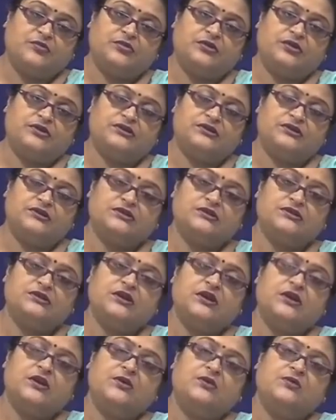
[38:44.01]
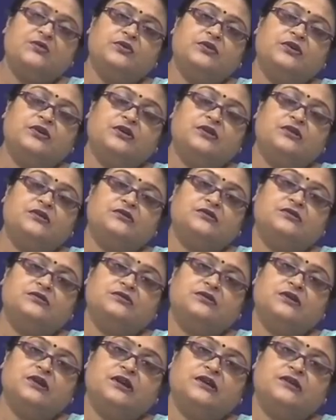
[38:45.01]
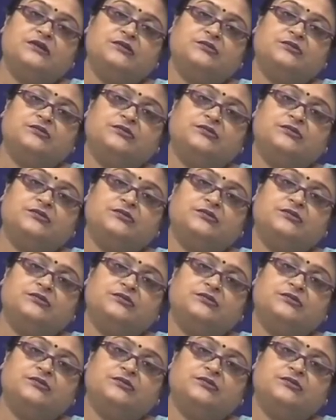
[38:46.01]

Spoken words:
processes, we can like